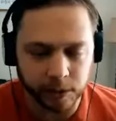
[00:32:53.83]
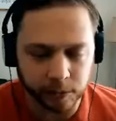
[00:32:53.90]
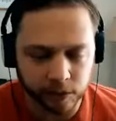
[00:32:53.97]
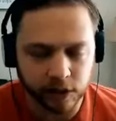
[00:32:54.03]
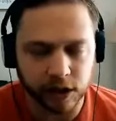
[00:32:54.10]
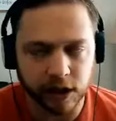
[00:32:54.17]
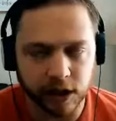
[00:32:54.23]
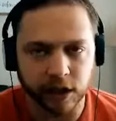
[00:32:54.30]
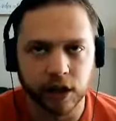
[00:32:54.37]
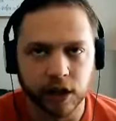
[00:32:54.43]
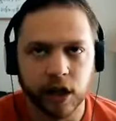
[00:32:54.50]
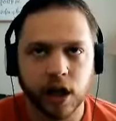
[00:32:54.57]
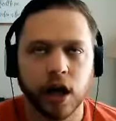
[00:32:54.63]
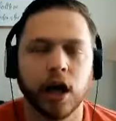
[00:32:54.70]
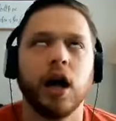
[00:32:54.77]
people are like,
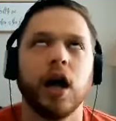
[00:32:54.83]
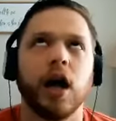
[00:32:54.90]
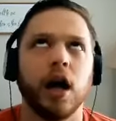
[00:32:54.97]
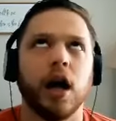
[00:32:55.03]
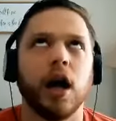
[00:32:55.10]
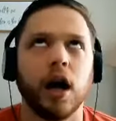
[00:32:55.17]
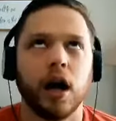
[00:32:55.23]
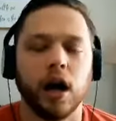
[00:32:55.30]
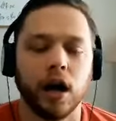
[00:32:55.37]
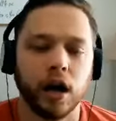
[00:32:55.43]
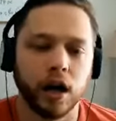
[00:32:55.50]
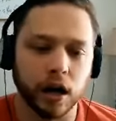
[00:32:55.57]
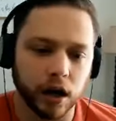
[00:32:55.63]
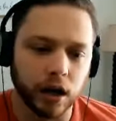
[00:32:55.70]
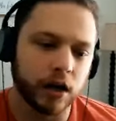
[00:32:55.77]

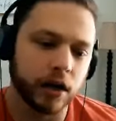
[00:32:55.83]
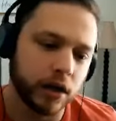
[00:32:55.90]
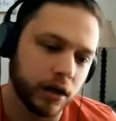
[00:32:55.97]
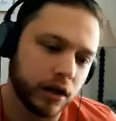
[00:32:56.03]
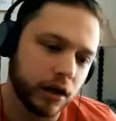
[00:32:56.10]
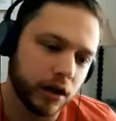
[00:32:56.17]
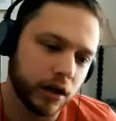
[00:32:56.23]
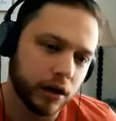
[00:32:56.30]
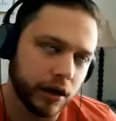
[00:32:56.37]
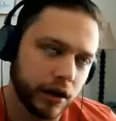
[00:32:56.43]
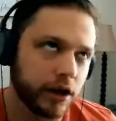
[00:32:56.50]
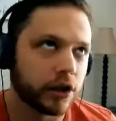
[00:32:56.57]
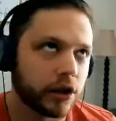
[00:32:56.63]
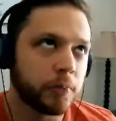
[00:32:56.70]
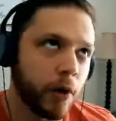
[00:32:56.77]
ugh,
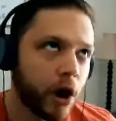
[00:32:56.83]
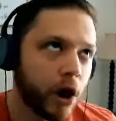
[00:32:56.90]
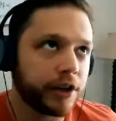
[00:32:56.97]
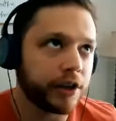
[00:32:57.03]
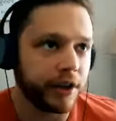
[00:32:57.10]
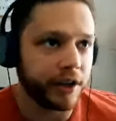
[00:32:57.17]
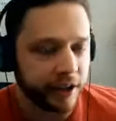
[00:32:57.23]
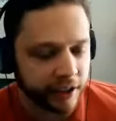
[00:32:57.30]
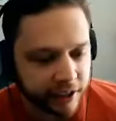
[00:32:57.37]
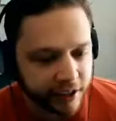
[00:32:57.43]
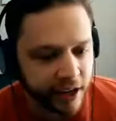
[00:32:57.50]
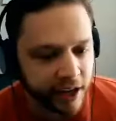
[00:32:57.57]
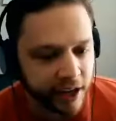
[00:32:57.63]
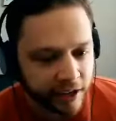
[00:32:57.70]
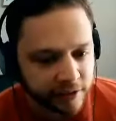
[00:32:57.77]
here's yeah. marketing
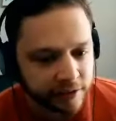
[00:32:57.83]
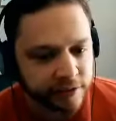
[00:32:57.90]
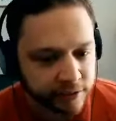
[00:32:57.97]
again.